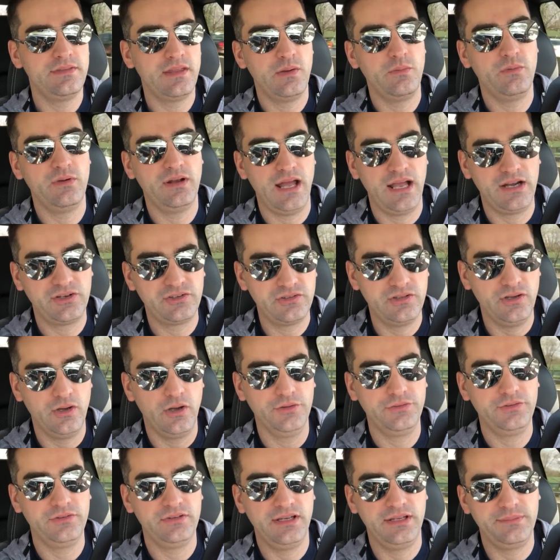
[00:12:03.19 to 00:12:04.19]
They would actually
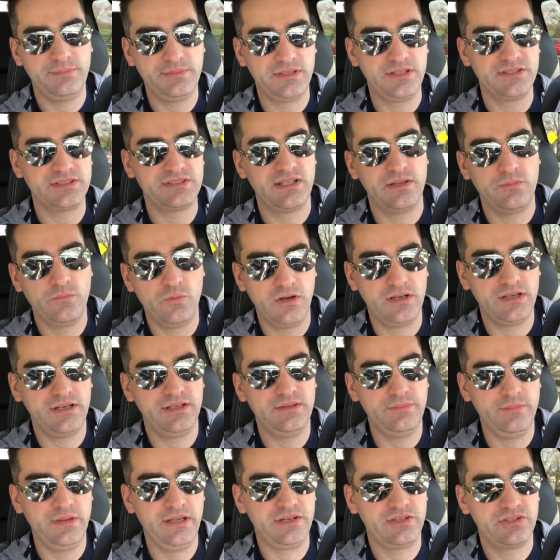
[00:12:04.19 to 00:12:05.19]
alternate because they
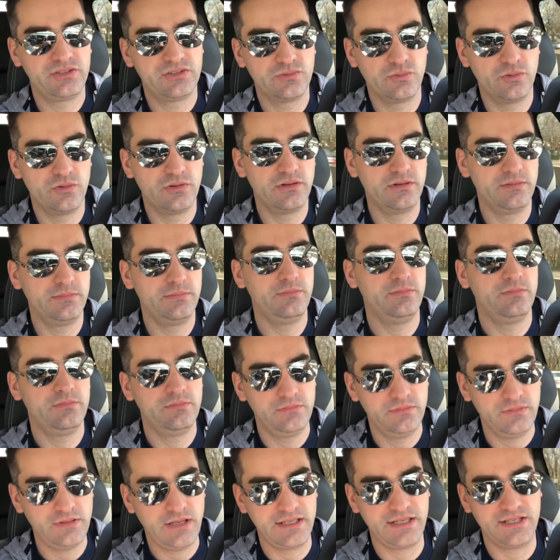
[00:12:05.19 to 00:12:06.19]
wanted to make sure
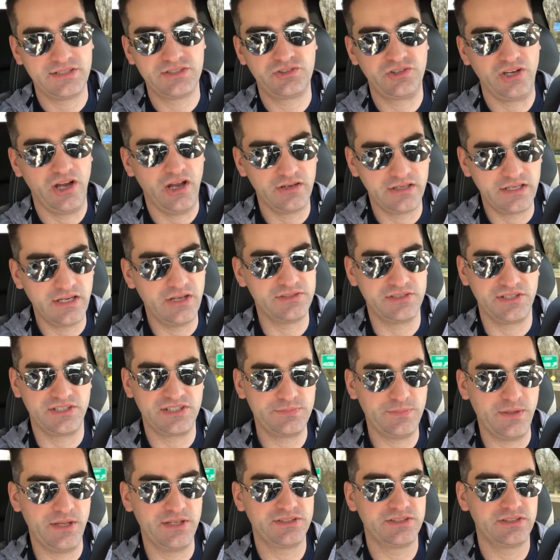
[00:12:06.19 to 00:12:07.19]
I guess childcare is
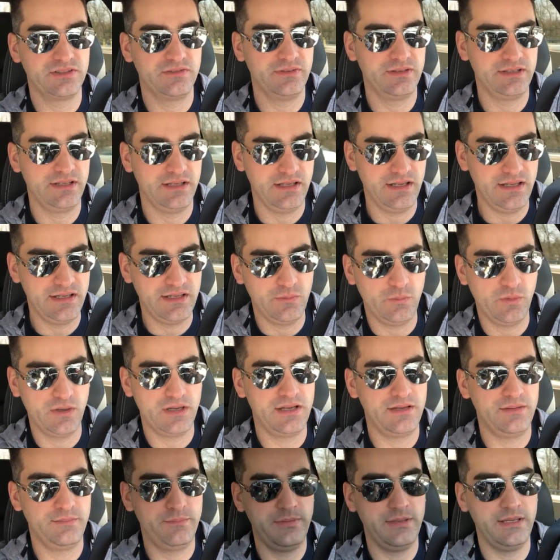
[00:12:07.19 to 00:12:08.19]
expensive, and they, and they
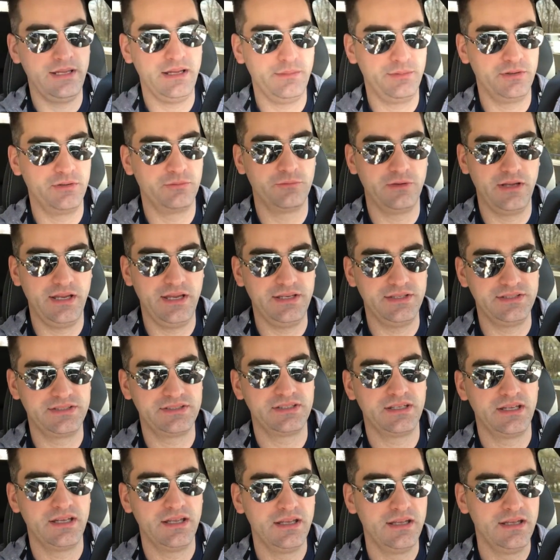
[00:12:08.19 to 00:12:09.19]
wanted to be able to
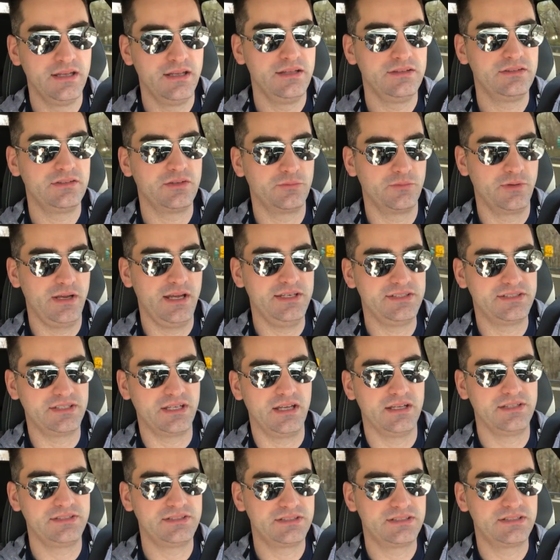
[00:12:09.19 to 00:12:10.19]
raise to raise
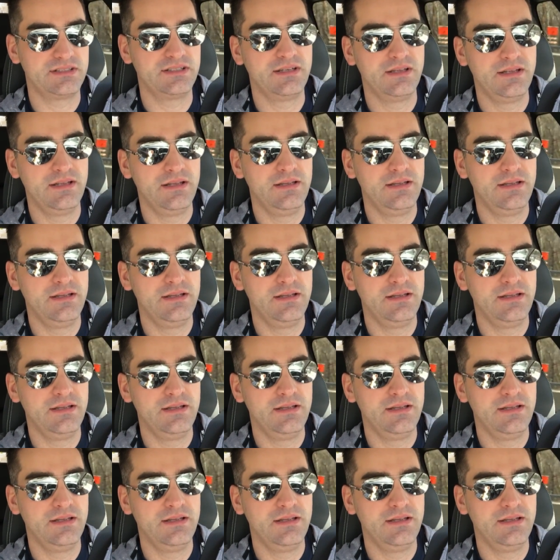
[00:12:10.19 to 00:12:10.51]
us